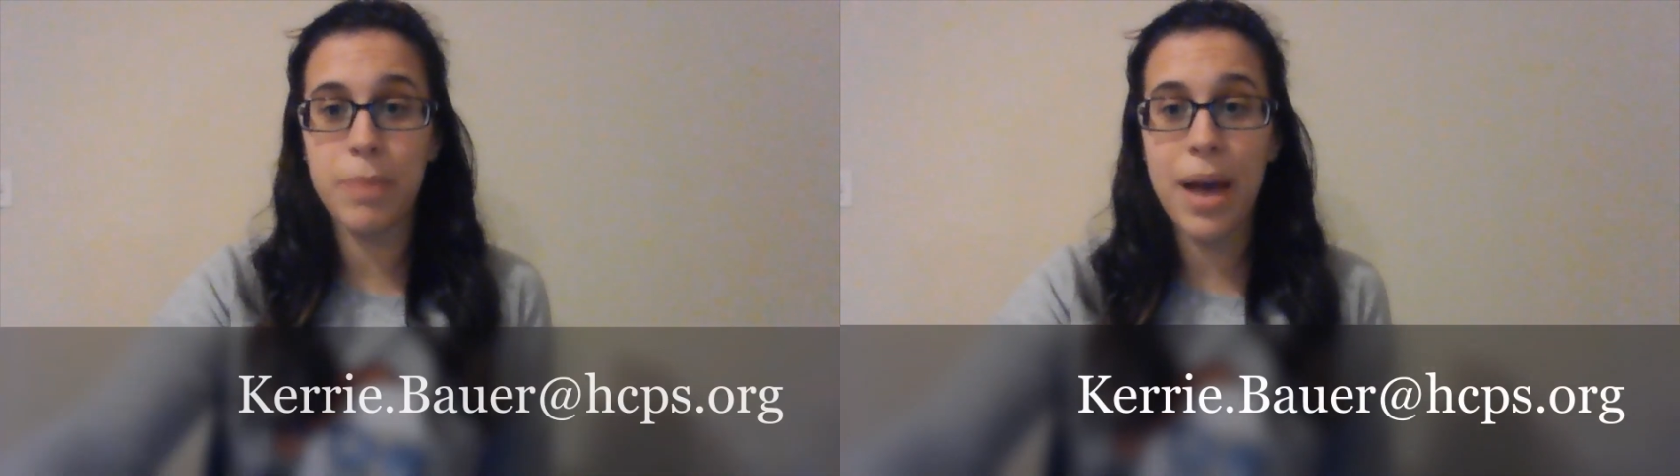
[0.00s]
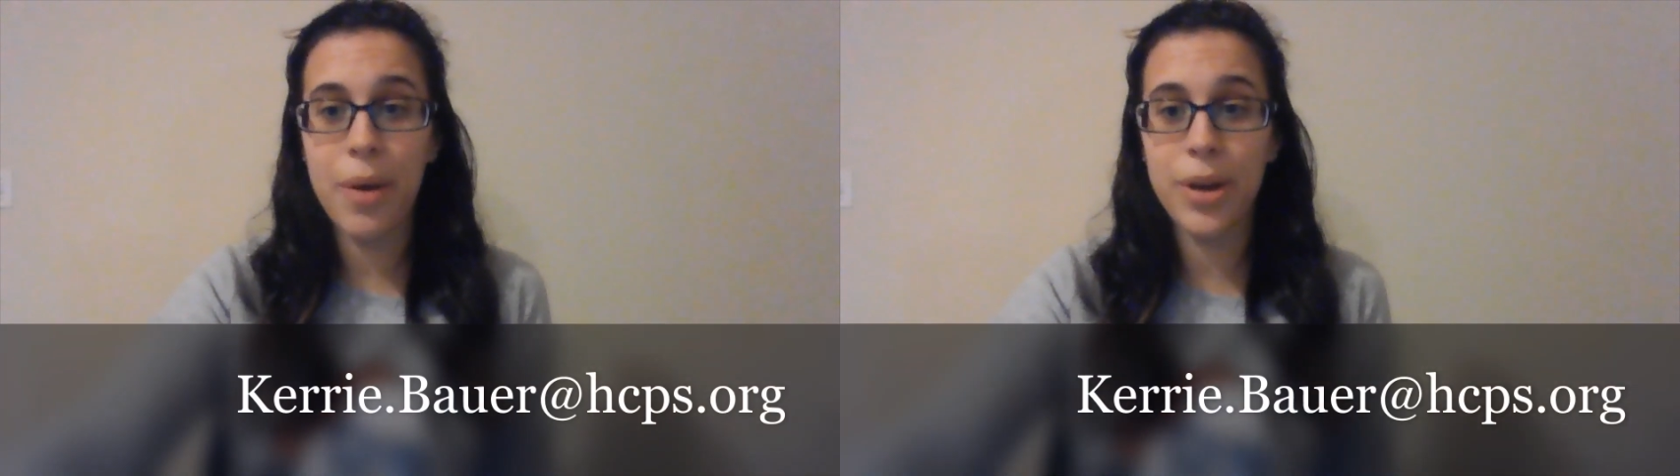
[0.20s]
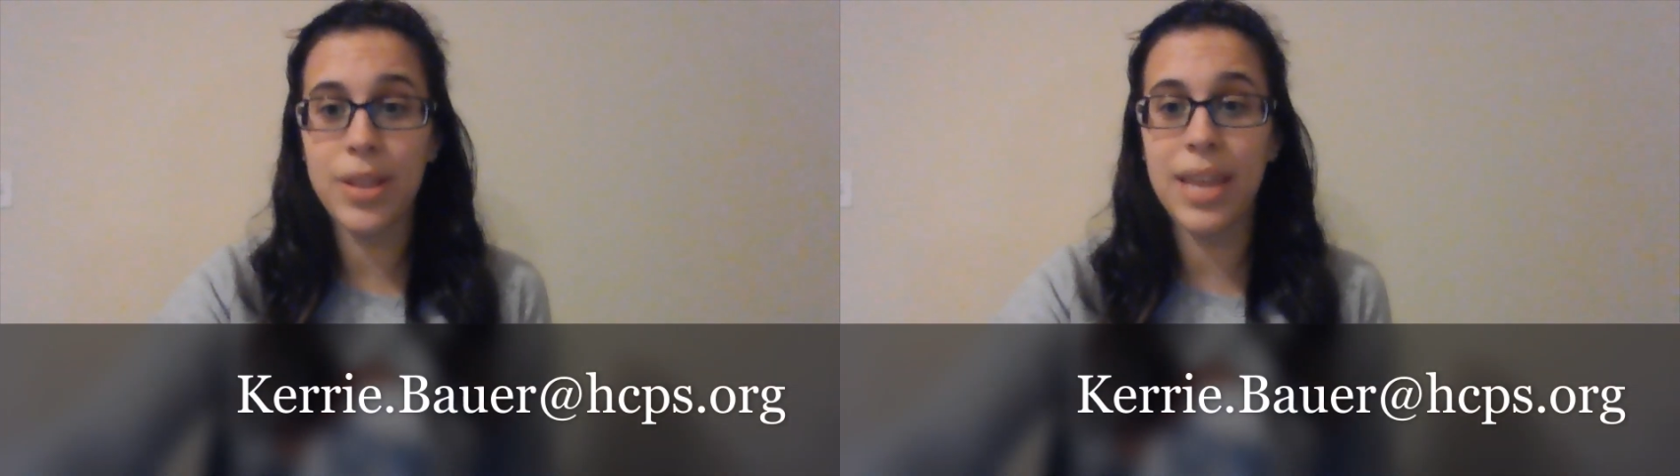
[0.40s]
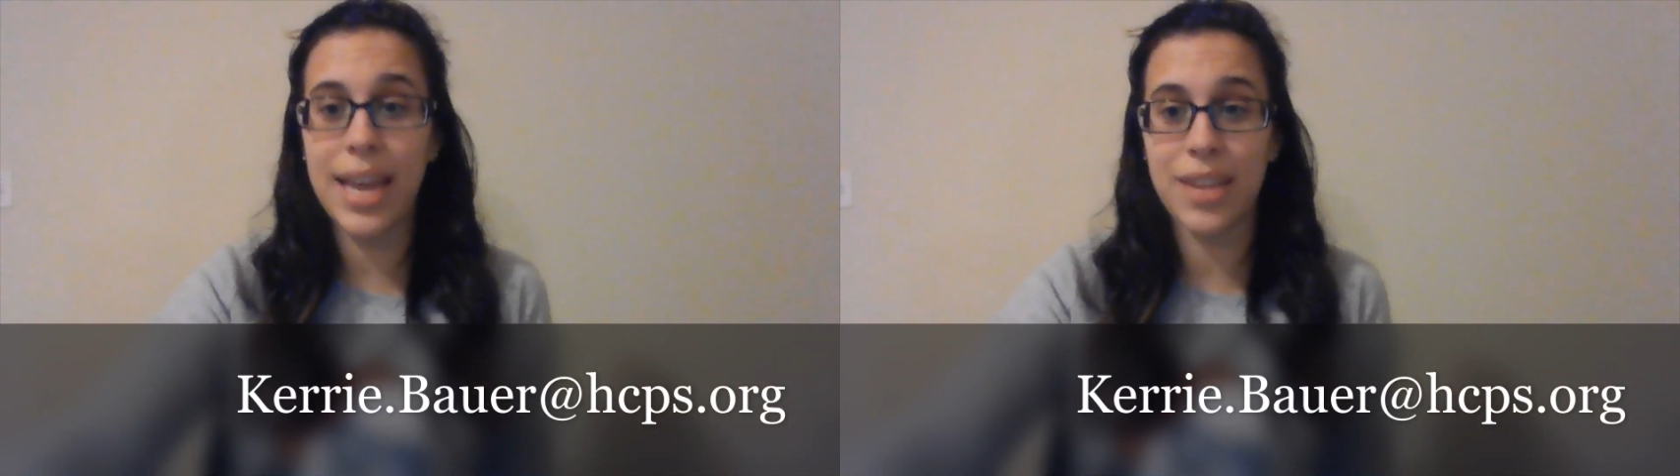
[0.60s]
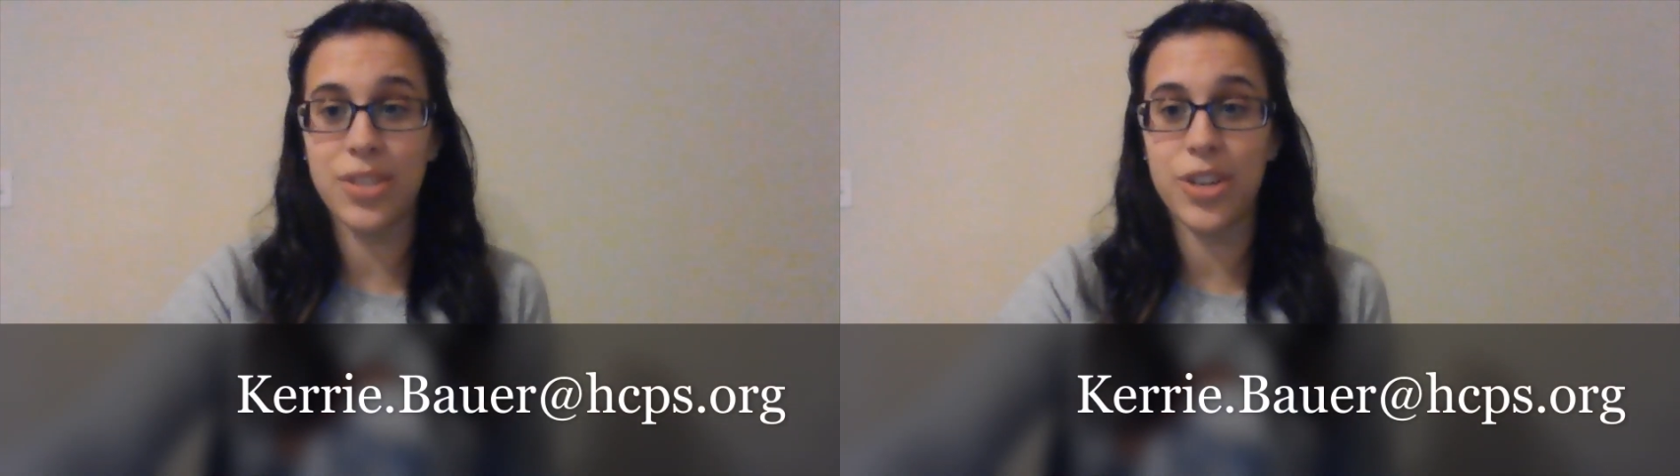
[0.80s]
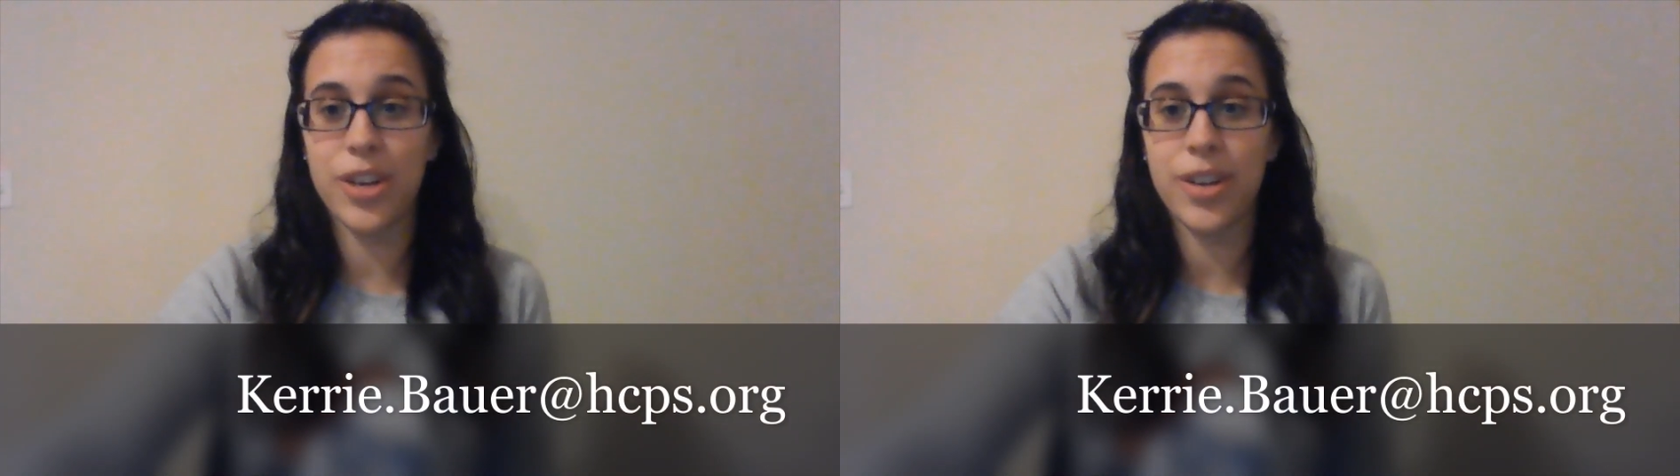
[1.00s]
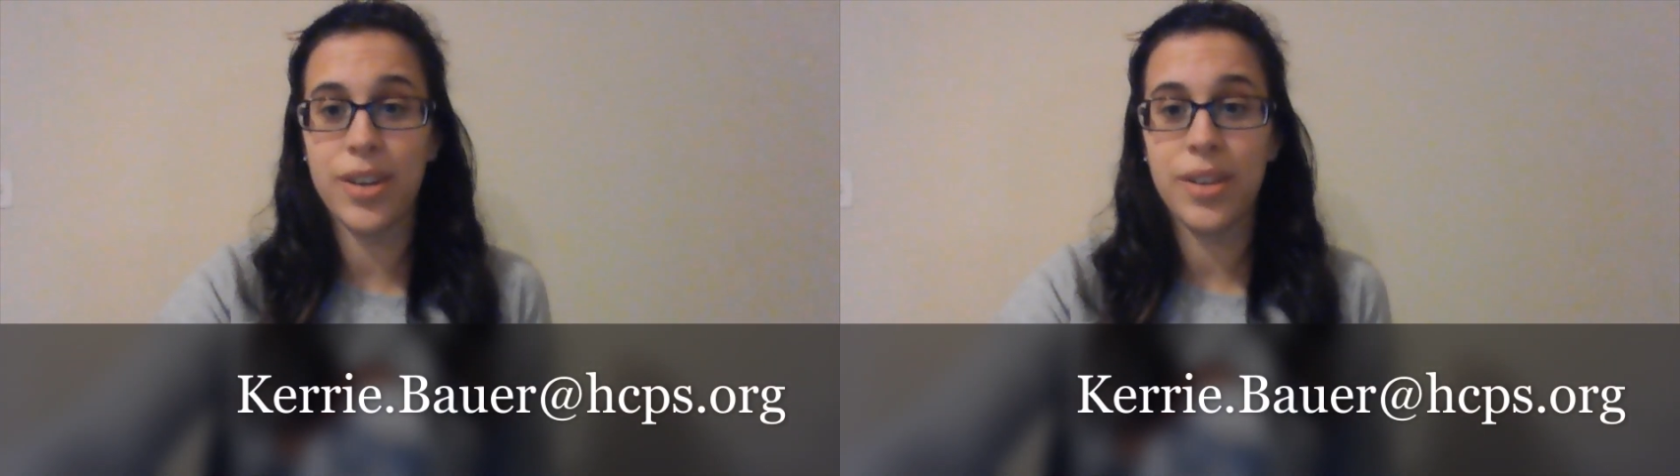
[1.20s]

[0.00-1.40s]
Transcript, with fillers: Bauer the answer.